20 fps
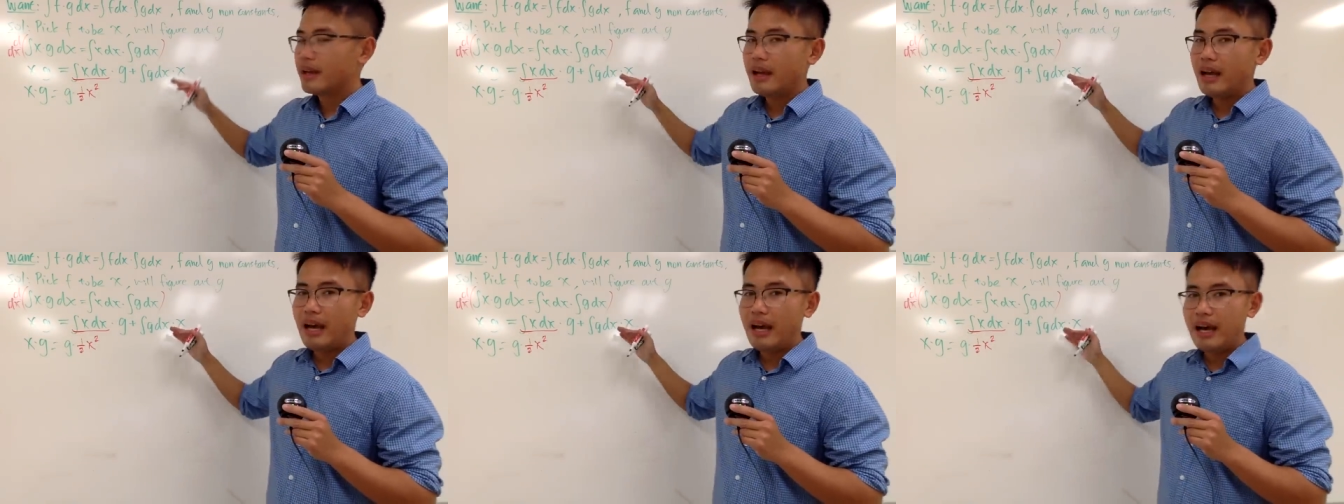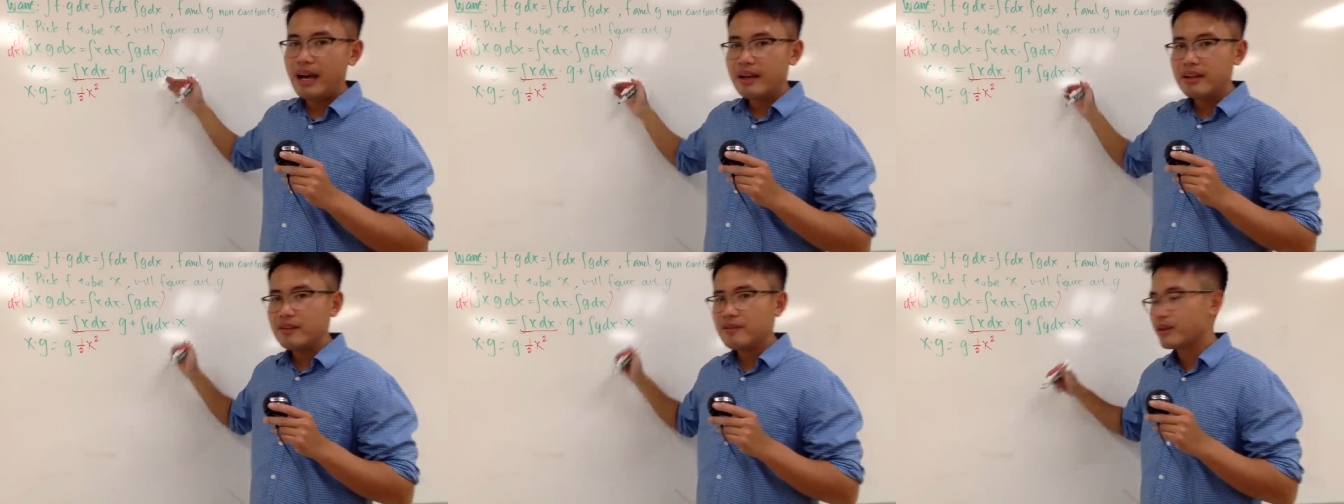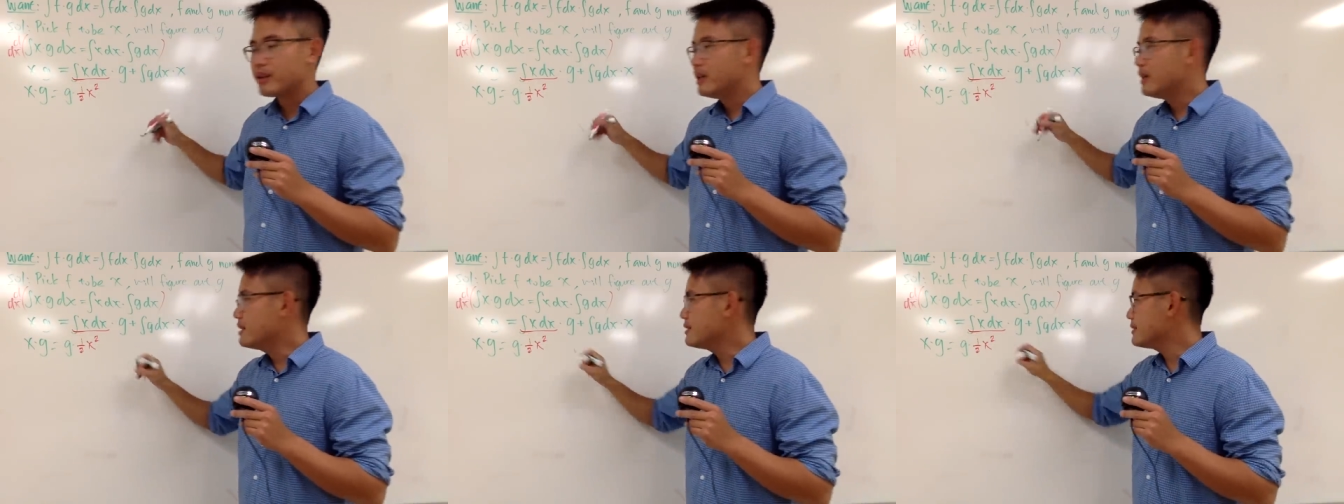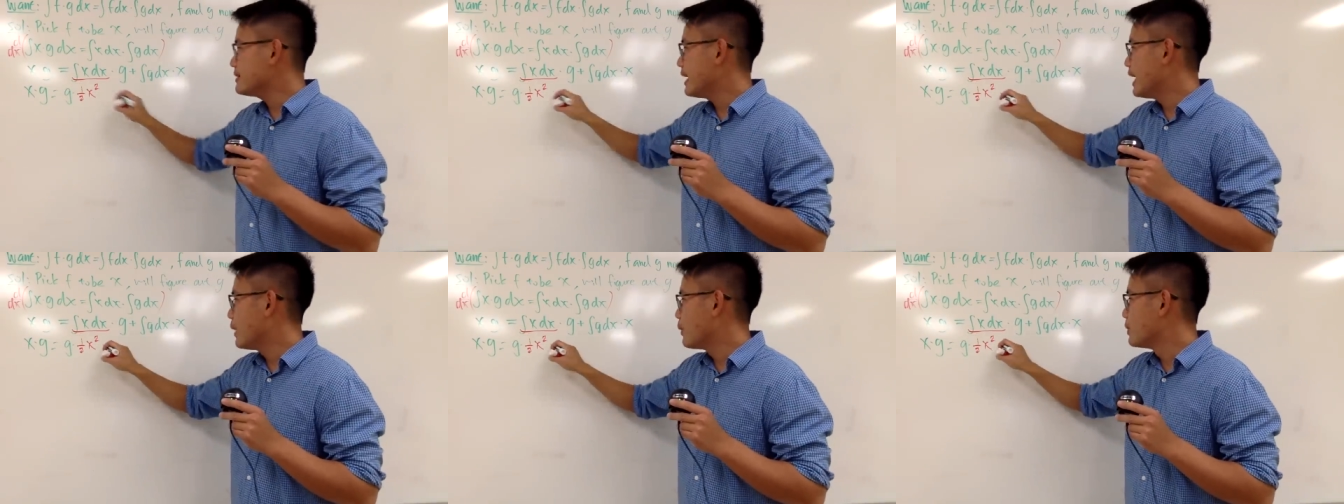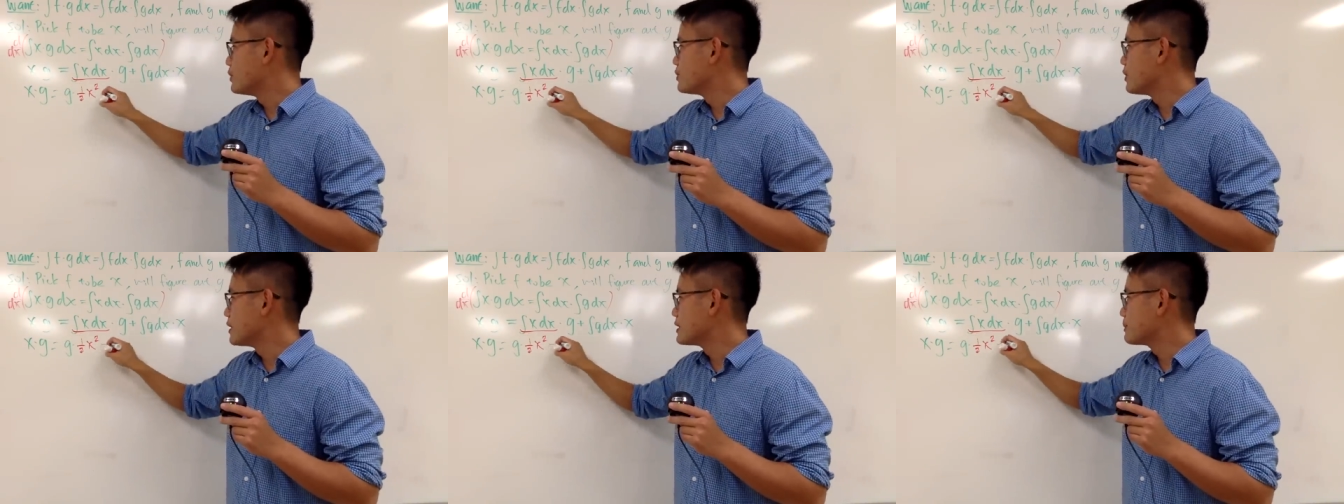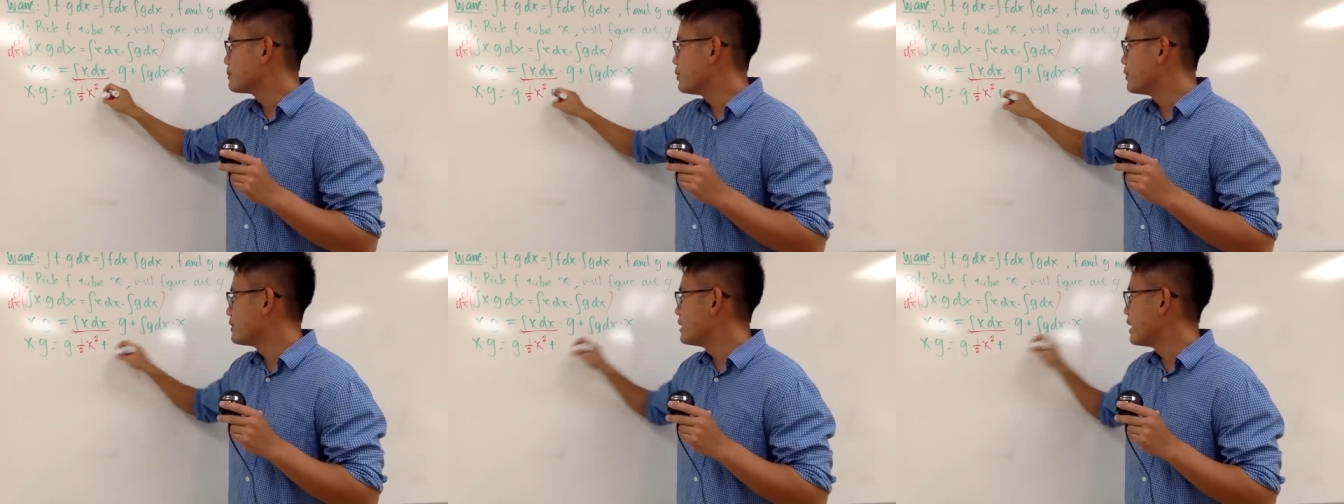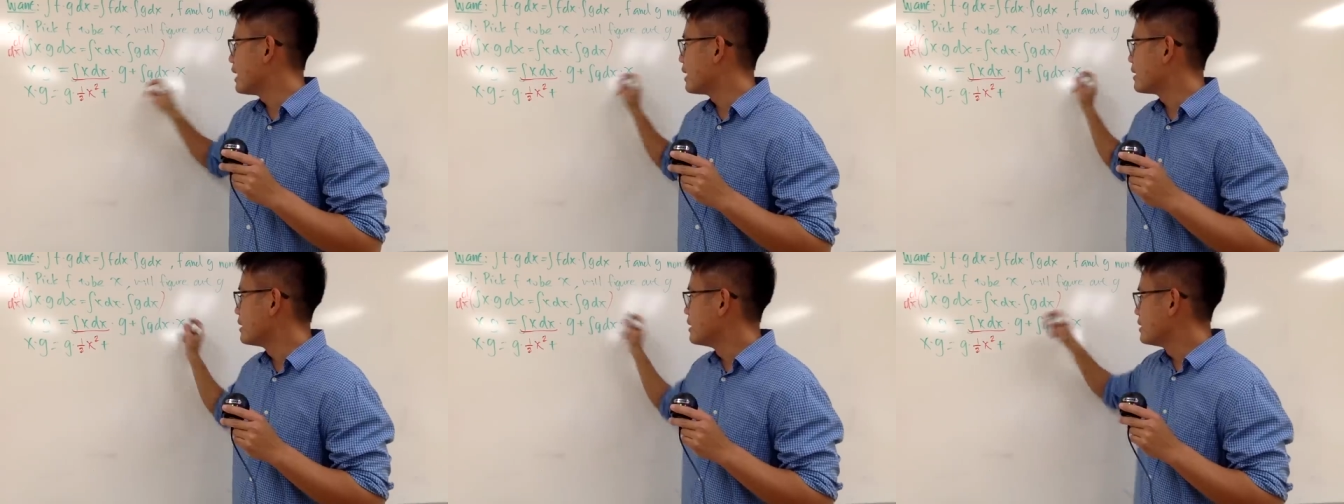And for this, I will just put
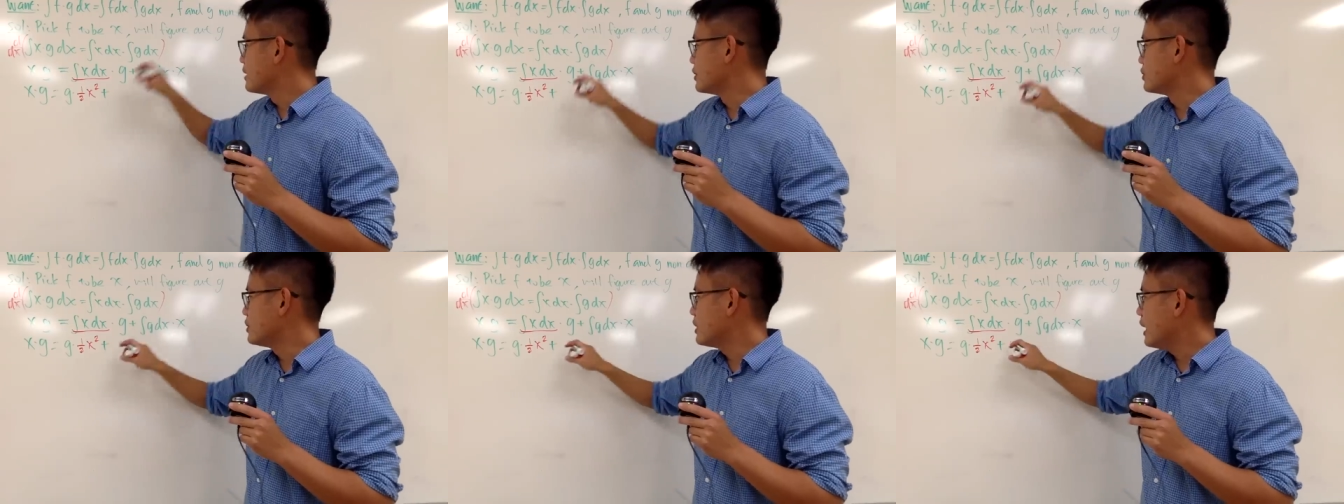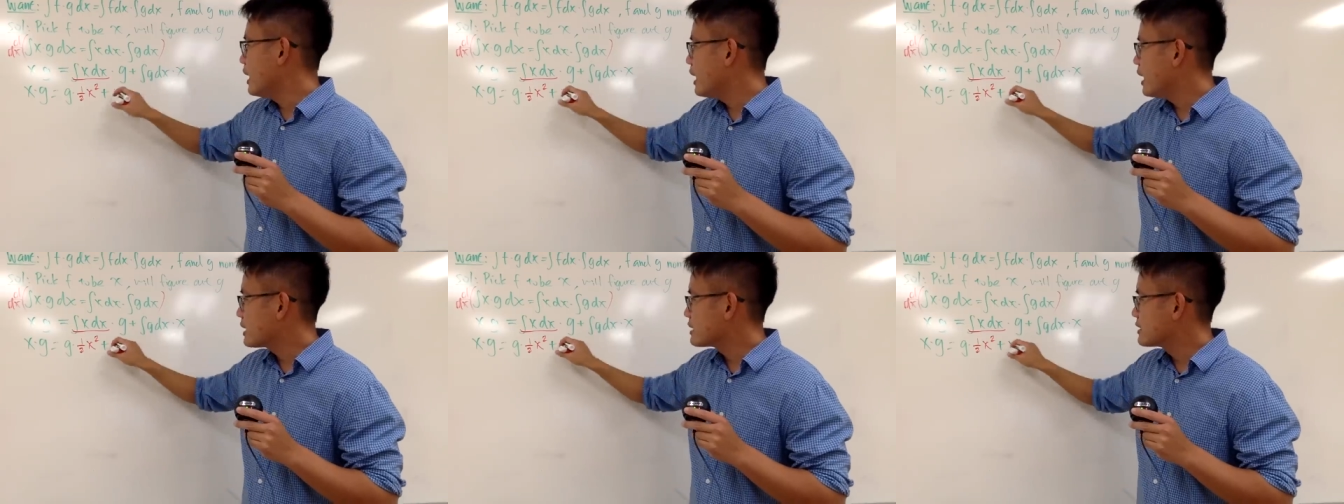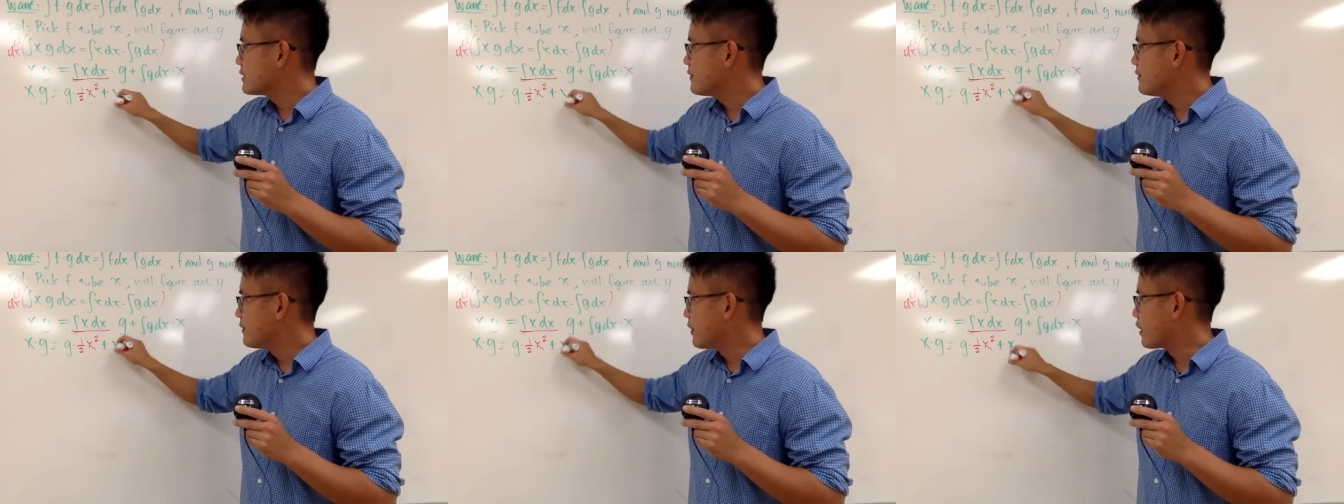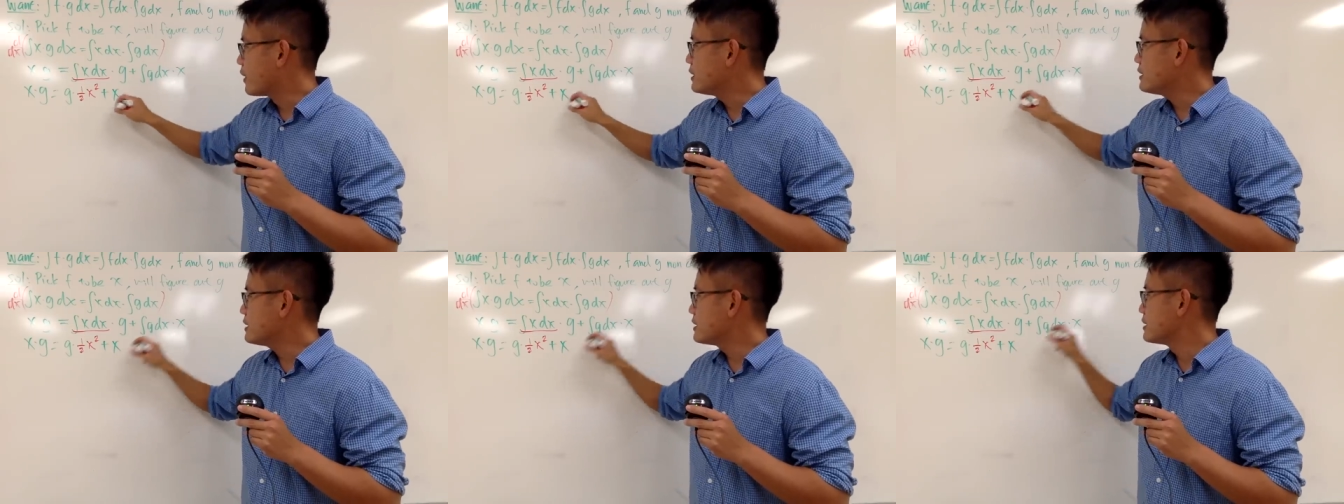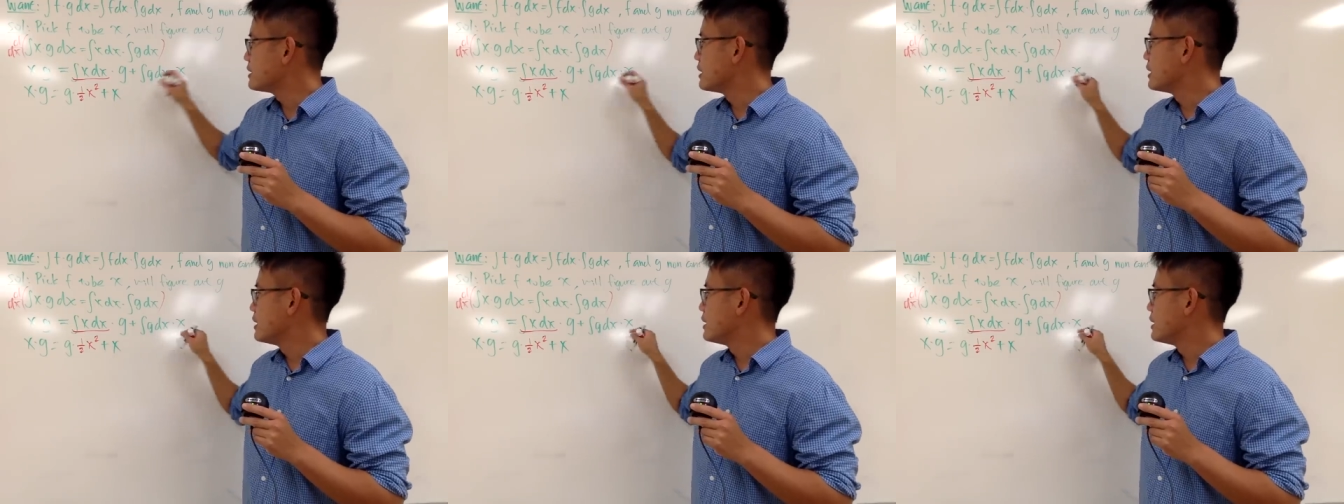down the x first,